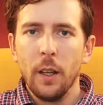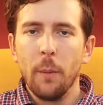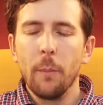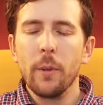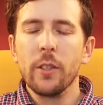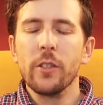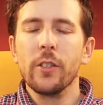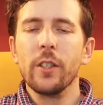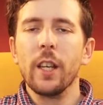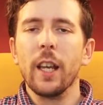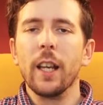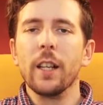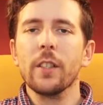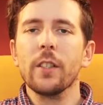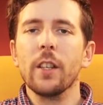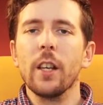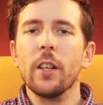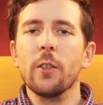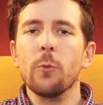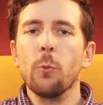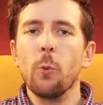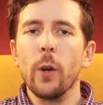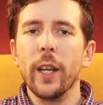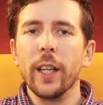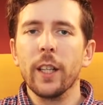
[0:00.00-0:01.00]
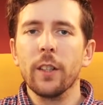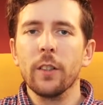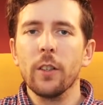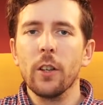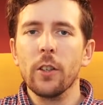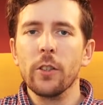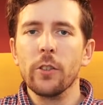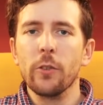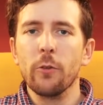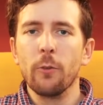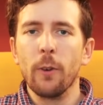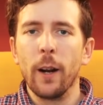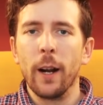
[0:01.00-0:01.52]
Number 6 is
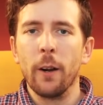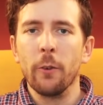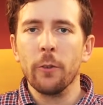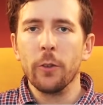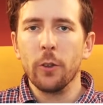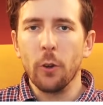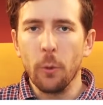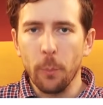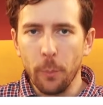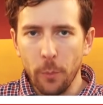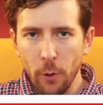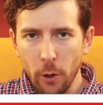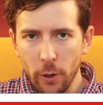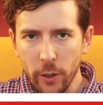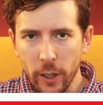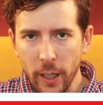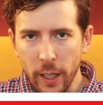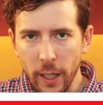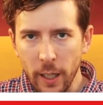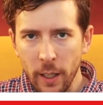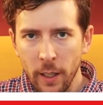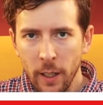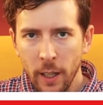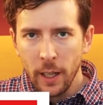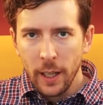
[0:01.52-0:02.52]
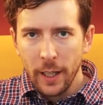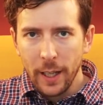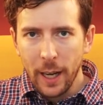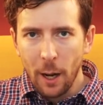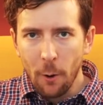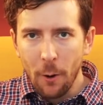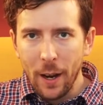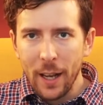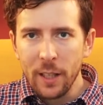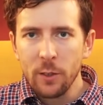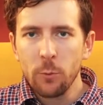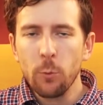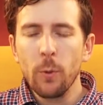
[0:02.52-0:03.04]
weakness throughout your body.
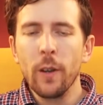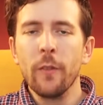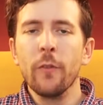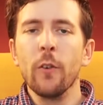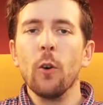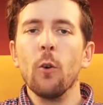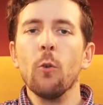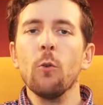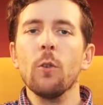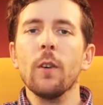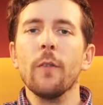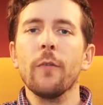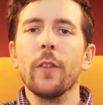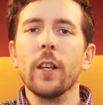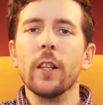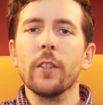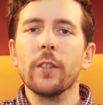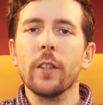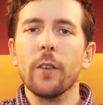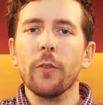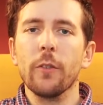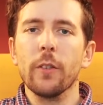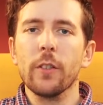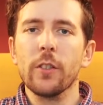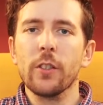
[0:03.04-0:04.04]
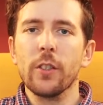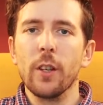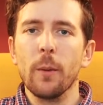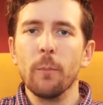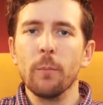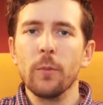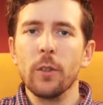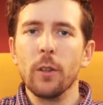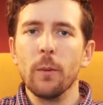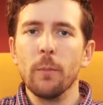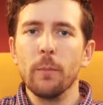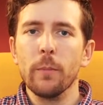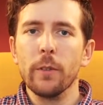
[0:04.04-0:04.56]
Now, as with all of these different
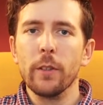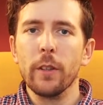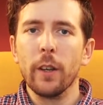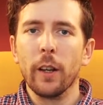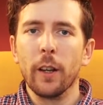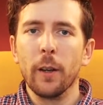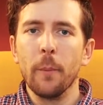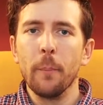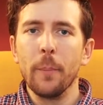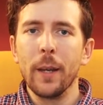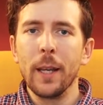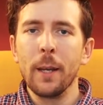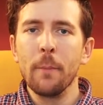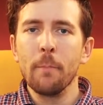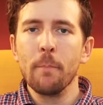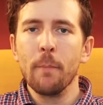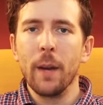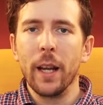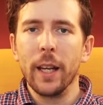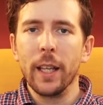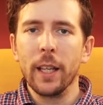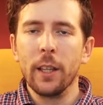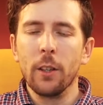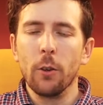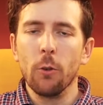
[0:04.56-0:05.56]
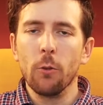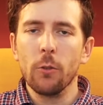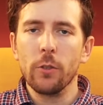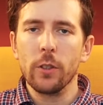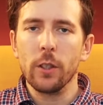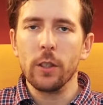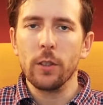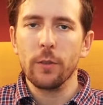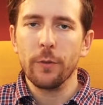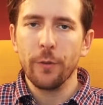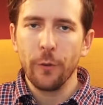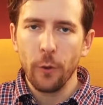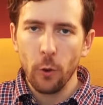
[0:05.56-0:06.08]
symptoms, there can be many
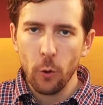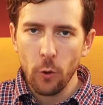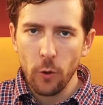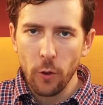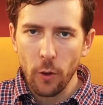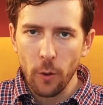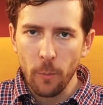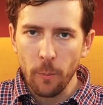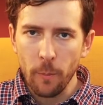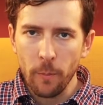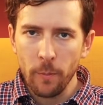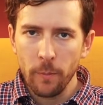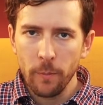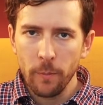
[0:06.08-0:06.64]
causes for them.